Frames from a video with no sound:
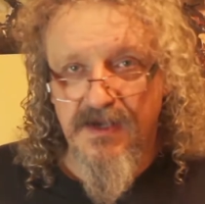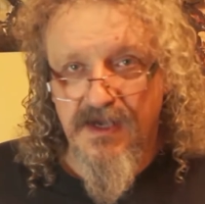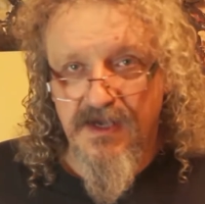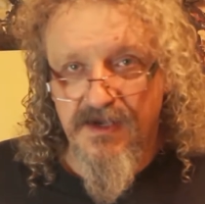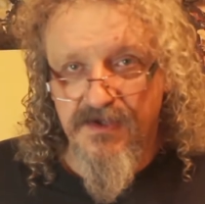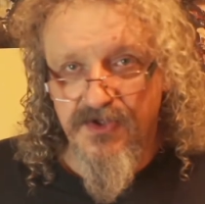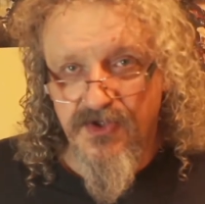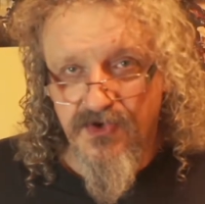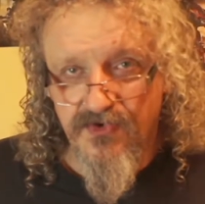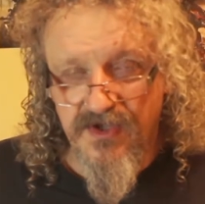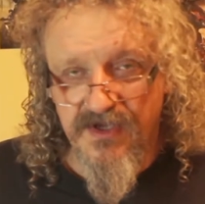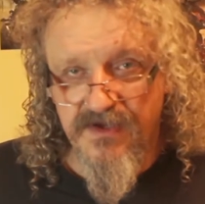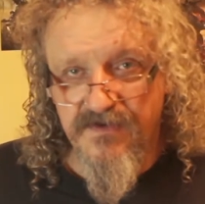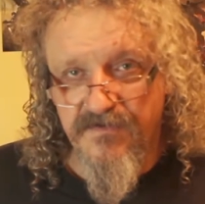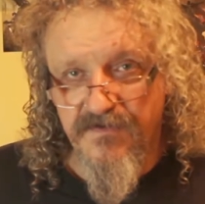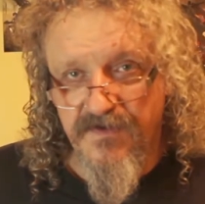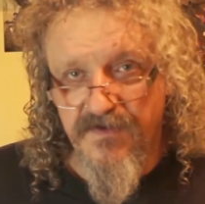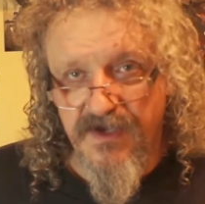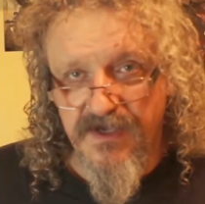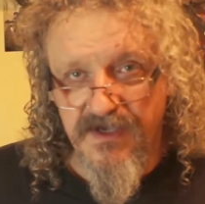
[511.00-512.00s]
At
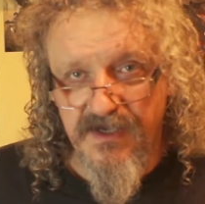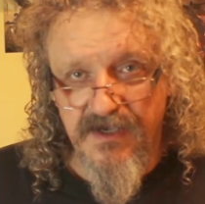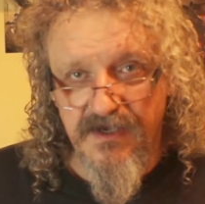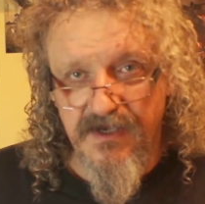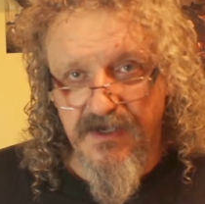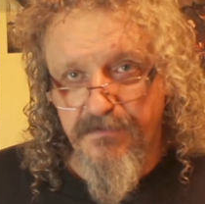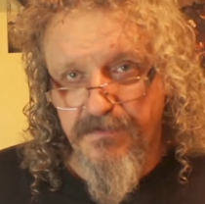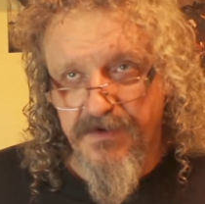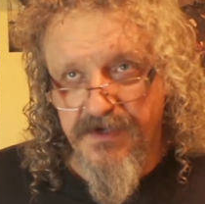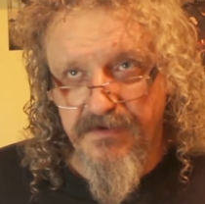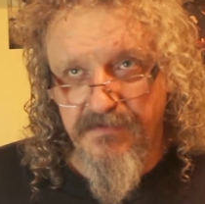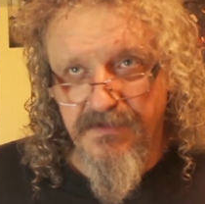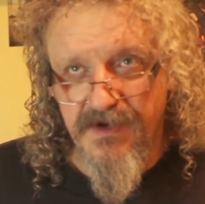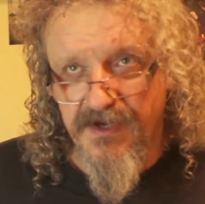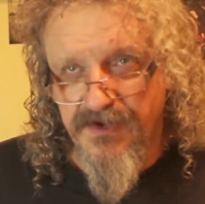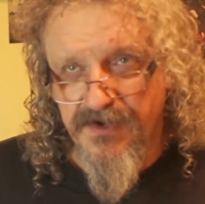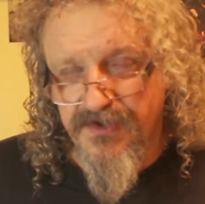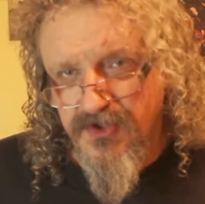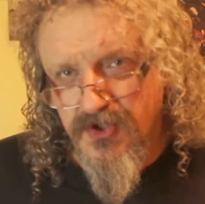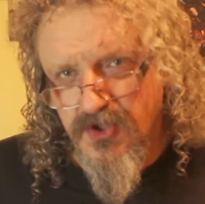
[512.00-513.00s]
strength 8, AP
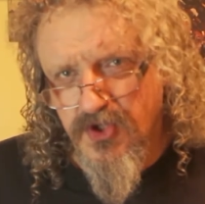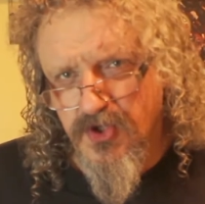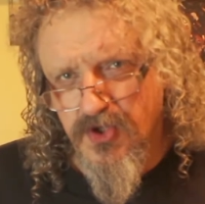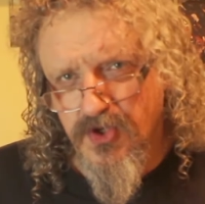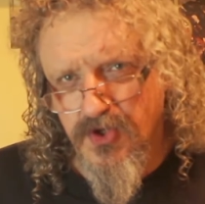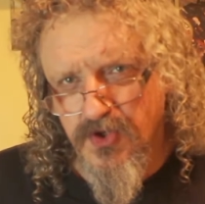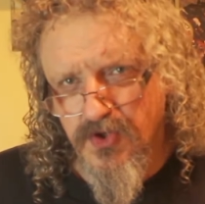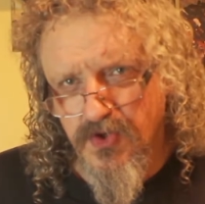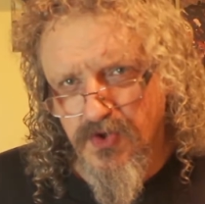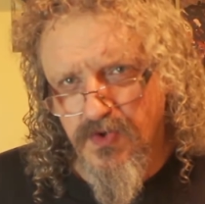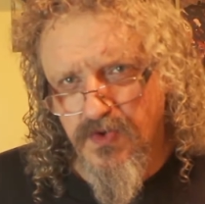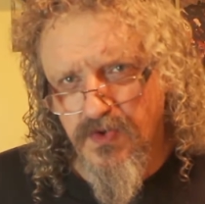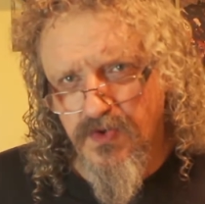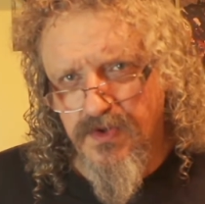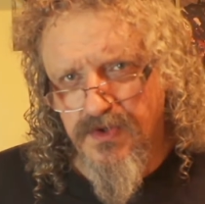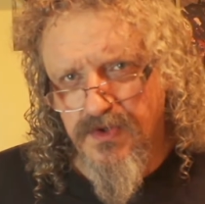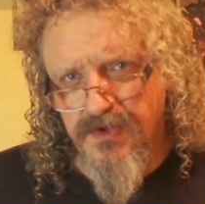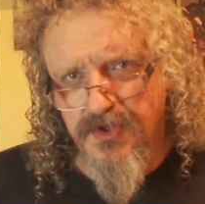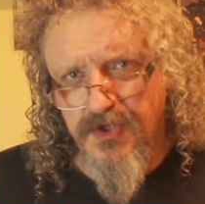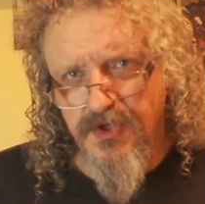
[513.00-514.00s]

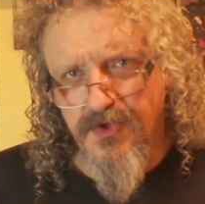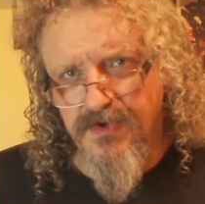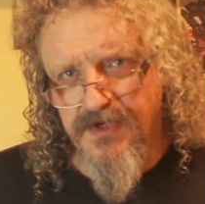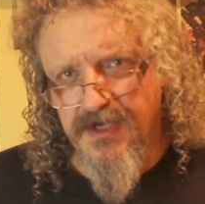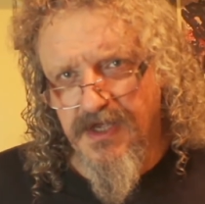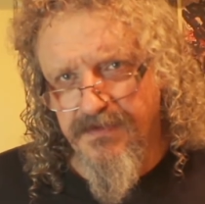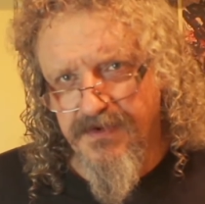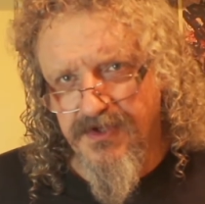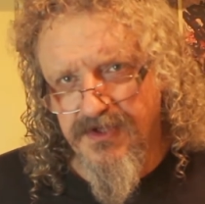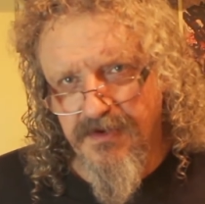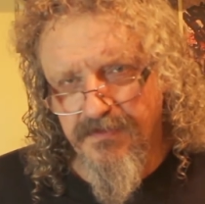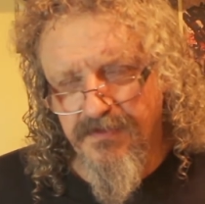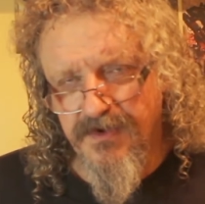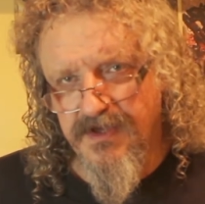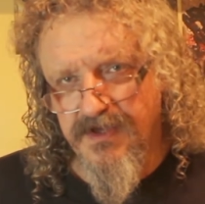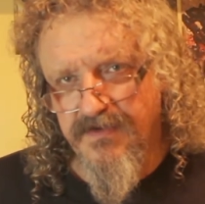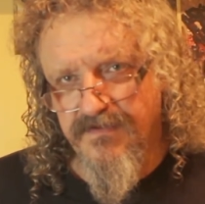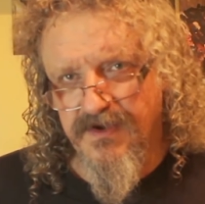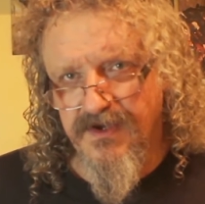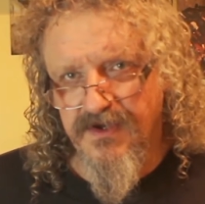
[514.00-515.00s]
-2, 2 damage I
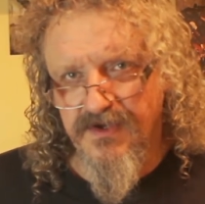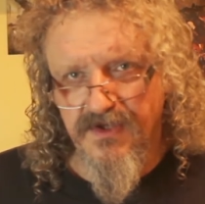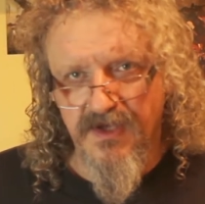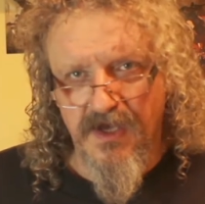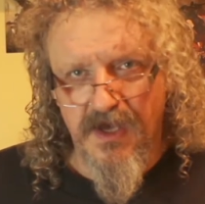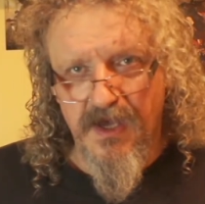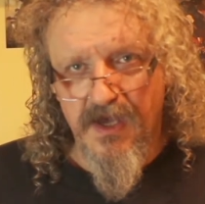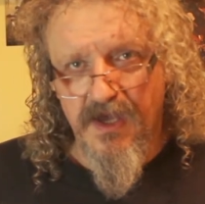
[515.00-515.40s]
believe it is.